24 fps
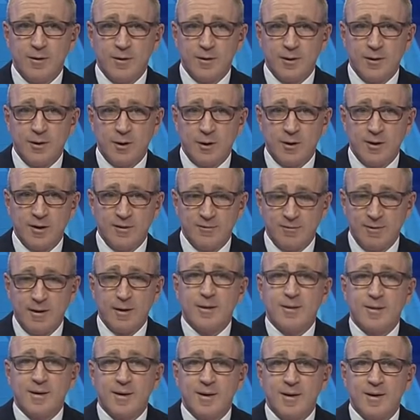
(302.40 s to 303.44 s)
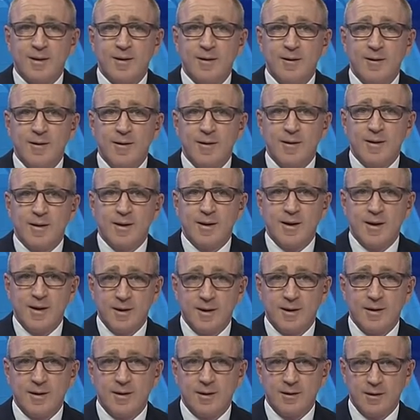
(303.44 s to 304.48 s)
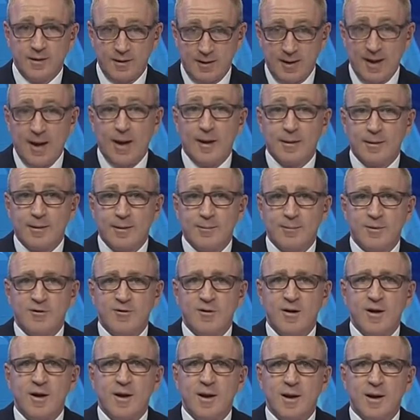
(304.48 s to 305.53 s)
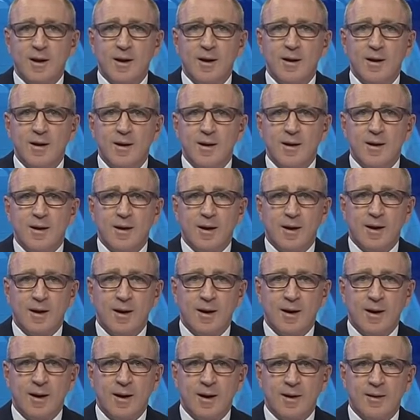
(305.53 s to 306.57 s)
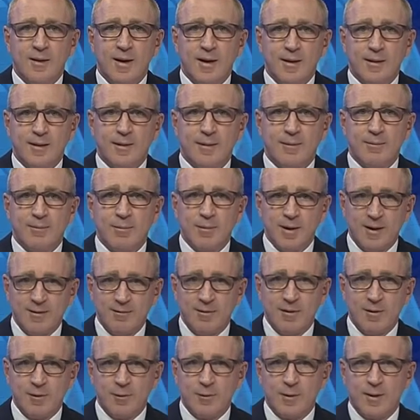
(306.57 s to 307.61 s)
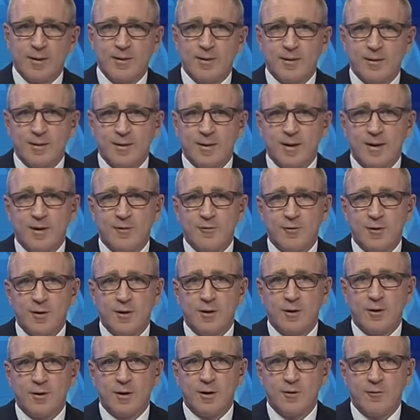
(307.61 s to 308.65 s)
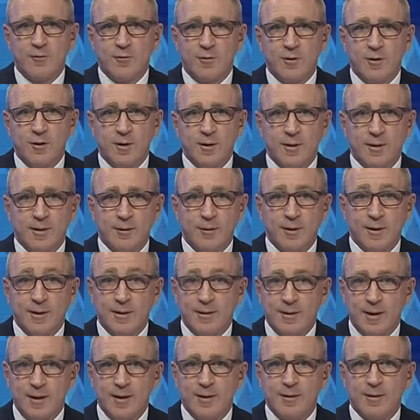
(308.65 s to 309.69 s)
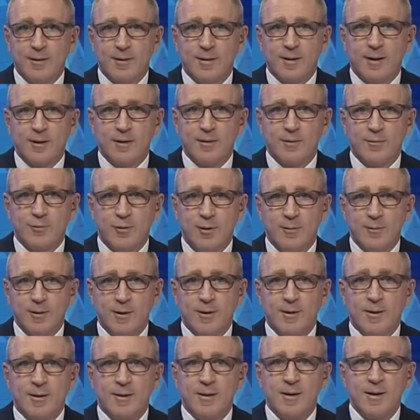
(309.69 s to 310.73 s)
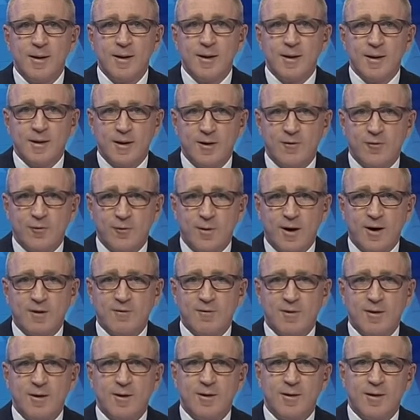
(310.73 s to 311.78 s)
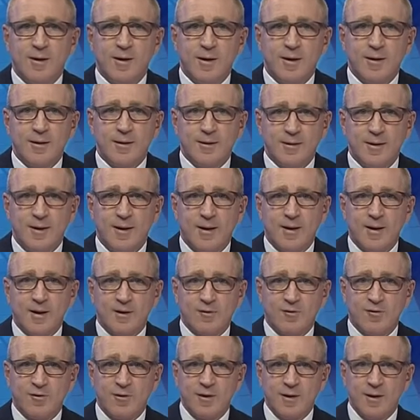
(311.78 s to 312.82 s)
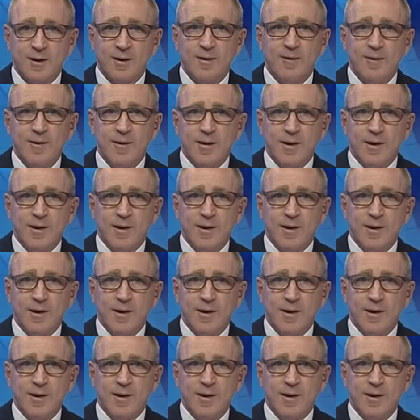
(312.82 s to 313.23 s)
investing in gas in particular, and that's leaving the rest of the country high and dry. So I'd say to the southern premiers, get your act together and start actually